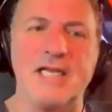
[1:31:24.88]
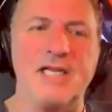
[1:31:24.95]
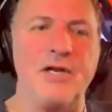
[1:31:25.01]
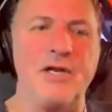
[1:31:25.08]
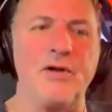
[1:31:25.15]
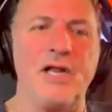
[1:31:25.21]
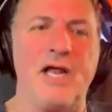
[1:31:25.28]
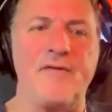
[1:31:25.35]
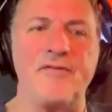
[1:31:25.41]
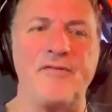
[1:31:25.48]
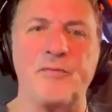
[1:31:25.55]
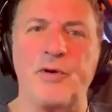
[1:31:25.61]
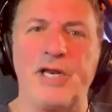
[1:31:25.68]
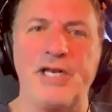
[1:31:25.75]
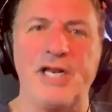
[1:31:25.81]
care. Have a
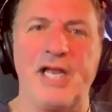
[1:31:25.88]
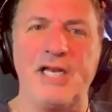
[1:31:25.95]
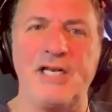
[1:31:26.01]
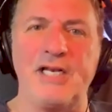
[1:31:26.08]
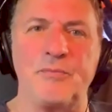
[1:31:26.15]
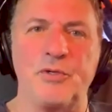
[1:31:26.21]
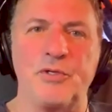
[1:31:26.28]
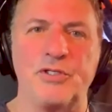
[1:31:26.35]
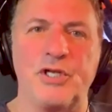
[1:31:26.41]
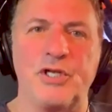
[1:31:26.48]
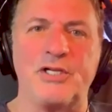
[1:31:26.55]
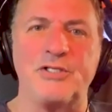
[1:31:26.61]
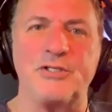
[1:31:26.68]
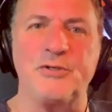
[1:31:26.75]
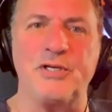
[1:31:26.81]
great night, and we'll
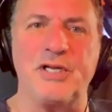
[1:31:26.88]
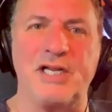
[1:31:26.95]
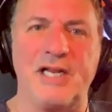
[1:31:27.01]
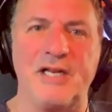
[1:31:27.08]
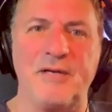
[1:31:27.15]
talk soon again.